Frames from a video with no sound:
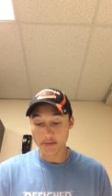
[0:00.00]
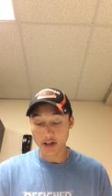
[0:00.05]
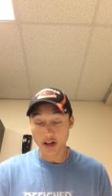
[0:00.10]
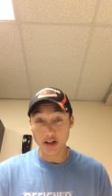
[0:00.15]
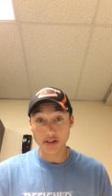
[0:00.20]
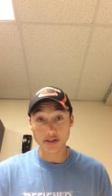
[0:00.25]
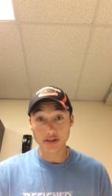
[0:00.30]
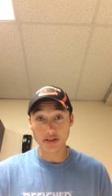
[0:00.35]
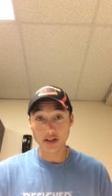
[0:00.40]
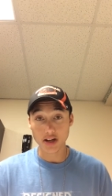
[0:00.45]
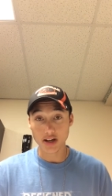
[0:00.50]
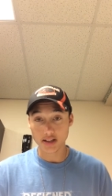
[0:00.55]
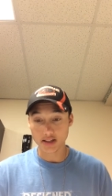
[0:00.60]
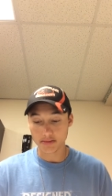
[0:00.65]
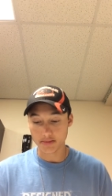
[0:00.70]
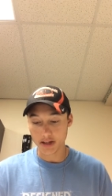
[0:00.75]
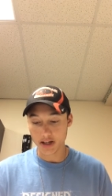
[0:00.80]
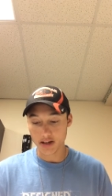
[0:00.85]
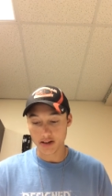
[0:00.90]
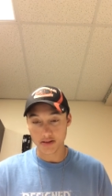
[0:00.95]
also
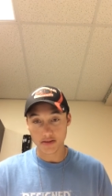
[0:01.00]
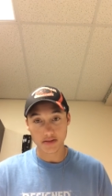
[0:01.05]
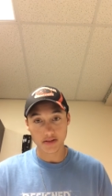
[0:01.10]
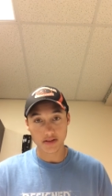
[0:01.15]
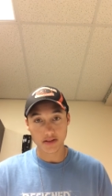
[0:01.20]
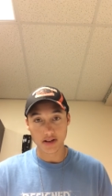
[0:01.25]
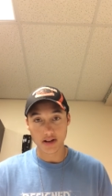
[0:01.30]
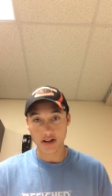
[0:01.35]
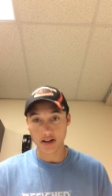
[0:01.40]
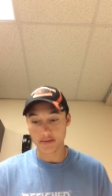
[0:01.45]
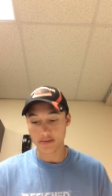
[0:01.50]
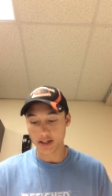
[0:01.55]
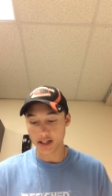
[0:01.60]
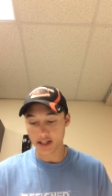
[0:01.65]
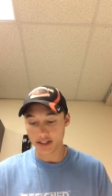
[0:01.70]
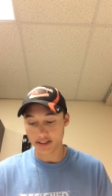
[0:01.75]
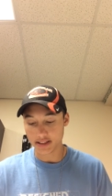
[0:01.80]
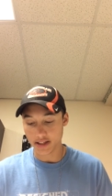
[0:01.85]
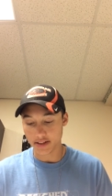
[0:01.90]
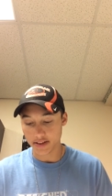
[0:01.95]
talks about,
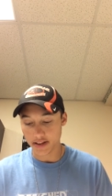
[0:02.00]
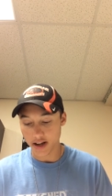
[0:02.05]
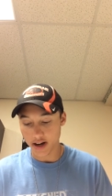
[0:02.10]
like I said,